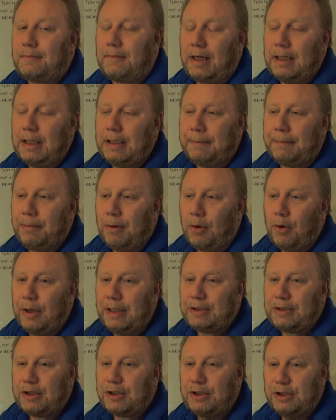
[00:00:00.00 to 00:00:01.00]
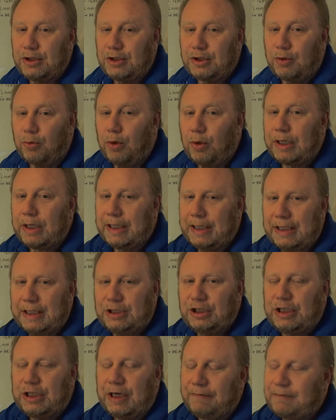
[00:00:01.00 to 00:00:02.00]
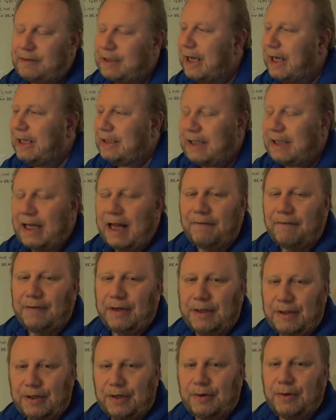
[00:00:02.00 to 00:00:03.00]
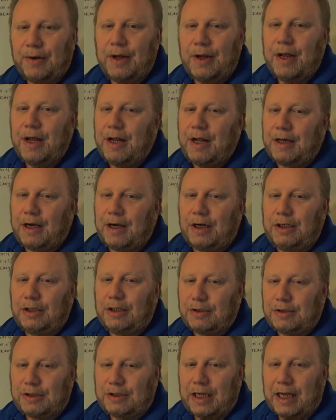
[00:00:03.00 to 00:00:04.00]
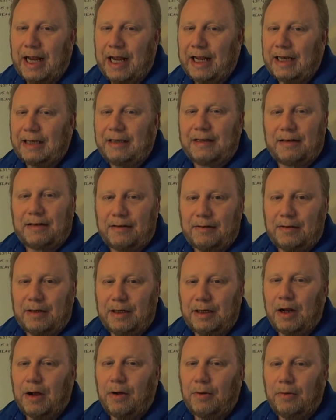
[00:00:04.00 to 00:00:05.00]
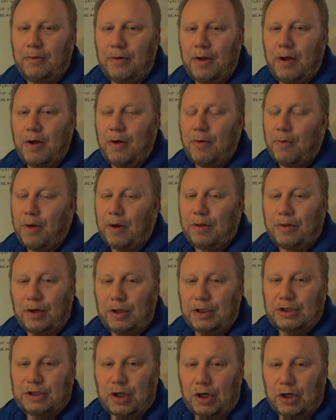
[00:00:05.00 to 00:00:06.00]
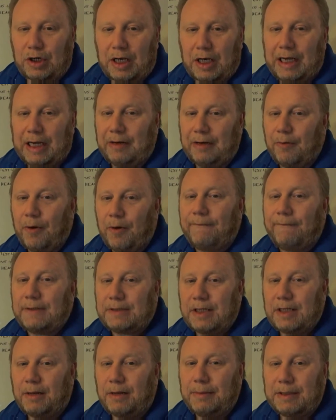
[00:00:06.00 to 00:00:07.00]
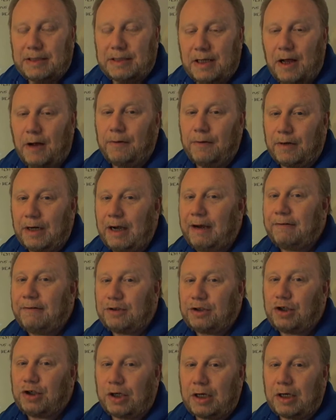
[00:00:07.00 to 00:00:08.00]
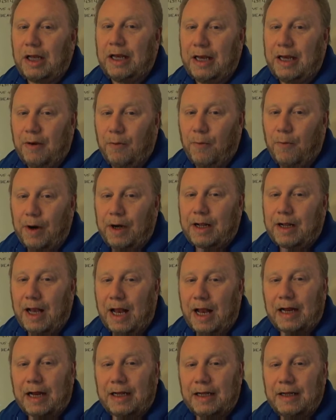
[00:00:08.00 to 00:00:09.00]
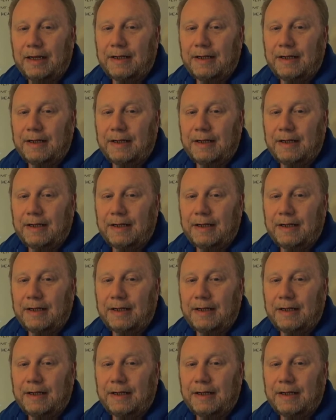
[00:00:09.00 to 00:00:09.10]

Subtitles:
The employees are used to working this shift, say it's 11 to 2. They're used to at 1:30 start cleaning. Well, if it's a little bit slow, they're going to start cleaning at 1 o'clock.